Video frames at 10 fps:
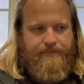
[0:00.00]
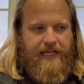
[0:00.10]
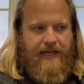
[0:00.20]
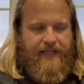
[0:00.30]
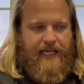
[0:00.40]

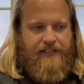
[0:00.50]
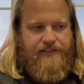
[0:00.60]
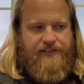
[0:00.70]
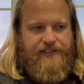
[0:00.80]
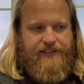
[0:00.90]

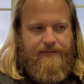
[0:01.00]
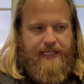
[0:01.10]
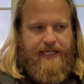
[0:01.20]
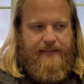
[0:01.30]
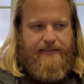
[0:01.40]
navigation system
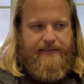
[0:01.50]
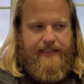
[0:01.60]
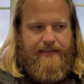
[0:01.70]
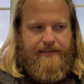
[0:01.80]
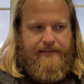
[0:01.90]

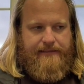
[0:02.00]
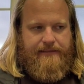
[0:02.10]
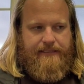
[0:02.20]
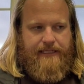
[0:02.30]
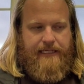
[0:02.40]
that's
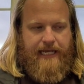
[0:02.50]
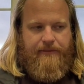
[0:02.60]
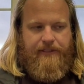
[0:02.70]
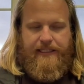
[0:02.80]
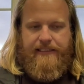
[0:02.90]

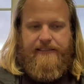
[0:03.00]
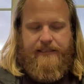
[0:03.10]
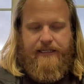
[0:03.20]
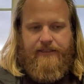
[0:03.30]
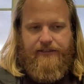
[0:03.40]
enabling this
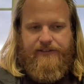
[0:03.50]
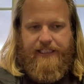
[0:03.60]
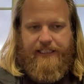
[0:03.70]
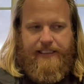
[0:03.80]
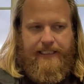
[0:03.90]

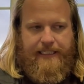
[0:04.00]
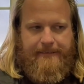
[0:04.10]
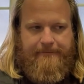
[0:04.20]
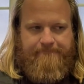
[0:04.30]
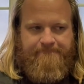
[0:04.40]
undersea.
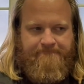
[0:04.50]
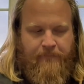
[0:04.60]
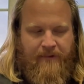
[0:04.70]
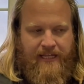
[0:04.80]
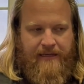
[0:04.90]

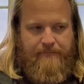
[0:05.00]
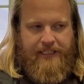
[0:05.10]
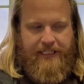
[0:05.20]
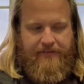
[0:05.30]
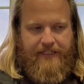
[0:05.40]

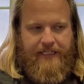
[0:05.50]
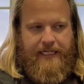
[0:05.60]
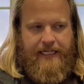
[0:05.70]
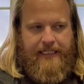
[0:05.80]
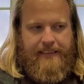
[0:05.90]
But even
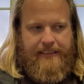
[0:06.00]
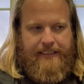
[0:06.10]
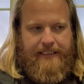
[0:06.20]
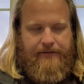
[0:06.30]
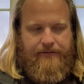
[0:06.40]

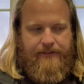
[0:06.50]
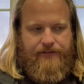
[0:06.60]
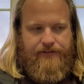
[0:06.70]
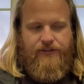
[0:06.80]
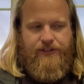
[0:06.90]

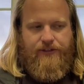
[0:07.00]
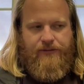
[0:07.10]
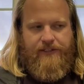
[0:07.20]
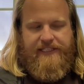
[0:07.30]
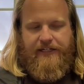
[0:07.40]
there's also
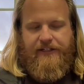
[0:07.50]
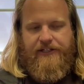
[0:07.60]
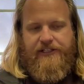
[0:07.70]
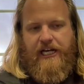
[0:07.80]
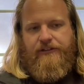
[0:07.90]
the secondary
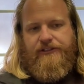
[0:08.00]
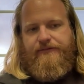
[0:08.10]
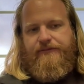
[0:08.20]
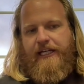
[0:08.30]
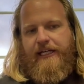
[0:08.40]
challenge
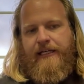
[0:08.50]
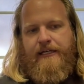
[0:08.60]
of, like,